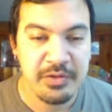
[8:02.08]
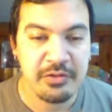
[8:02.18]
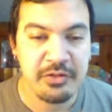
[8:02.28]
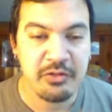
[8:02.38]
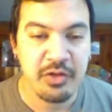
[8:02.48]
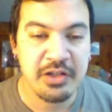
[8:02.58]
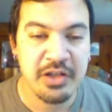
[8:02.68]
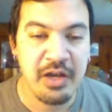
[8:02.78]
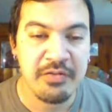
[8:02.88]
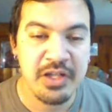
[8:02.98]
There's a
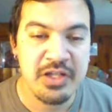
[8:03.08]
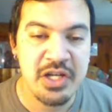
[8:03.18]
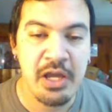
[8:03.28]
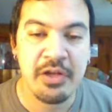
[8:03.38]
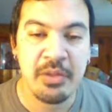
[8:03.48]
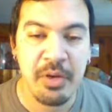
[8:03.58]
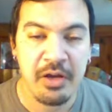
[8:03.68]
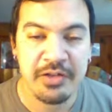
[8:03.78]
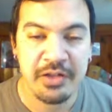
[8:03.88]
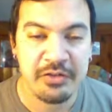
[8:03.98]
strict confidentiality
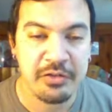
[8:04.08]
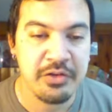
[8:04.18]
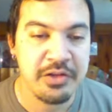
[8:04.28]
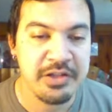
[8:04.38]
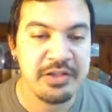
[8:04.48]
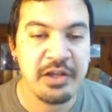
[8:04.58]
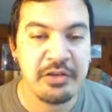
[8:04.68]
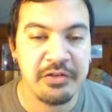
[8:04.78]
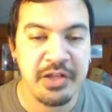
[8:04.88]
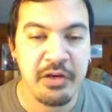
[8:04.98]
policy concerning the
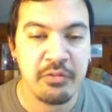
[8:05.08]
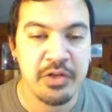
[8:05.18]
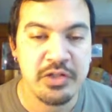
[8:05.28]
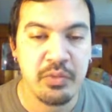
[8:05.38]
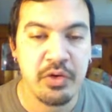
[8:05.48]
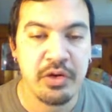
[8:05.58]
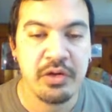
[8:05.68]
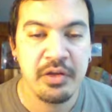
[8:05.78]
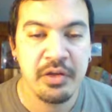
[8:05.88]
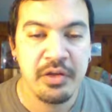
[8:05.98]
details of the outreach
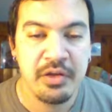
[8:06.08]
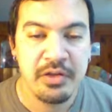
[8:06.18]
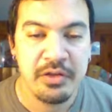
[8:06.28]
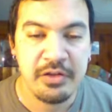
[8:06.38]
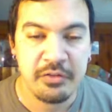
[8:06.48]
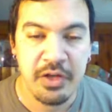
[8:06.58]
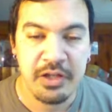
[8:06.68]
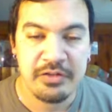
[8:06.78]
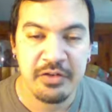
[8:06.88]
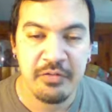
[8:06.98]
work. This
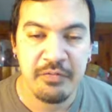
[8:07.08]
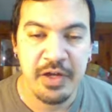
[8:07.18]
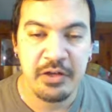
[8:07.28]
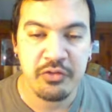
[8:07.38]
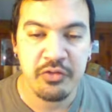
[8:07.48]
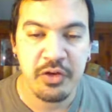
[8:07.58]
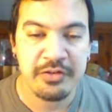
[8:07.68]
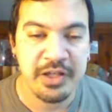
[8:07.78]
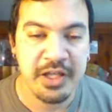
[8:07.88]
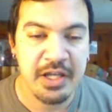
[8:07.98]
creates a vital
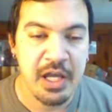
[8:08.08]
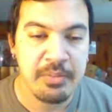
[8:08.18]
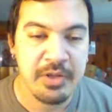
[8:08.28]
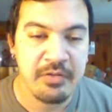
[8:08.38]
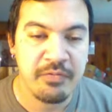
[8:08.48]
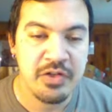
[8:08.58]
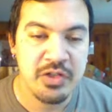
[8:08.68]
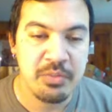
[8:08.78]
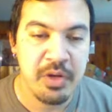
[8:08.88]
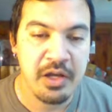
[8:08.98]
trust that cannot be
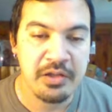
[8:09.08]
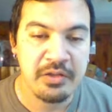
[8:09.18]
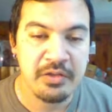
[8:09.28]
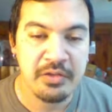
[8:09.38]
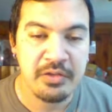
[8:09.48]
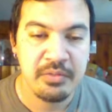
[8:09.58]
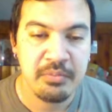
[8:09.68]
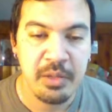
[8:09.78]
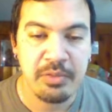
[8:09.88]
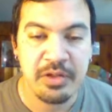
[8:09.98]
infringed upon
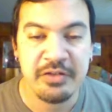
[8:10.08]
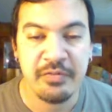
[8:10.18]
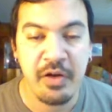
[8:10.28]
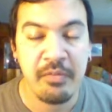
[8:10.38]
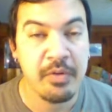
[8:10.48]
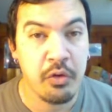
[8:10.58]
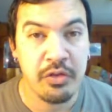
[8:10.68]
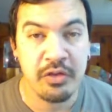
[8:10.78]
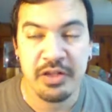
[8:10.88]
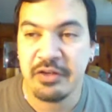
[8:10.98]
by police involvement
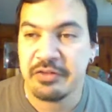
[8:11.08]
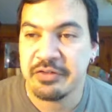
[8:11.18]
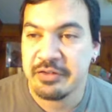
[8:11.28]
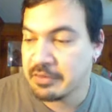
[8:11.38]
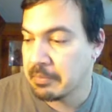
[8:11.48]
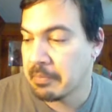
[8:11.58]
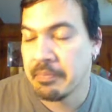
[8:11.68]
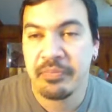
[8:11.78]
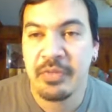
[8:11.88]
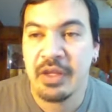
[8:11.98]
or the legal system.
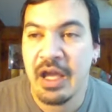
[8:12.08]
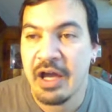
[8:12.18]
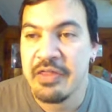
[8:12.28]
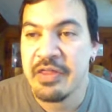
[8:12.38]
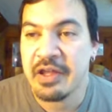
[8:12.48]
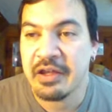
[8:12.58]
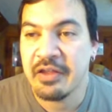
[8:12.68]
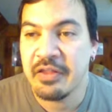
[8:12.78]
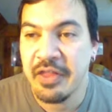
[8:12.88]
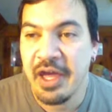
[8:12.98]
I
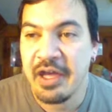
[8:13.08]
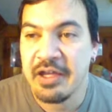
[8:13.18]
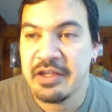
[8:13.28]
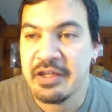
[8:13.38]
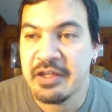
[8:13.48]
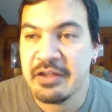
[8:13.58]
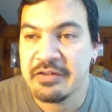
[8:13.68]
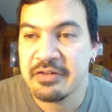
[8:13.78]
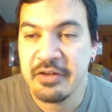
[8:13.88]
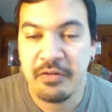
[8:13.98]
think that
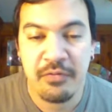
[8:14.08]
is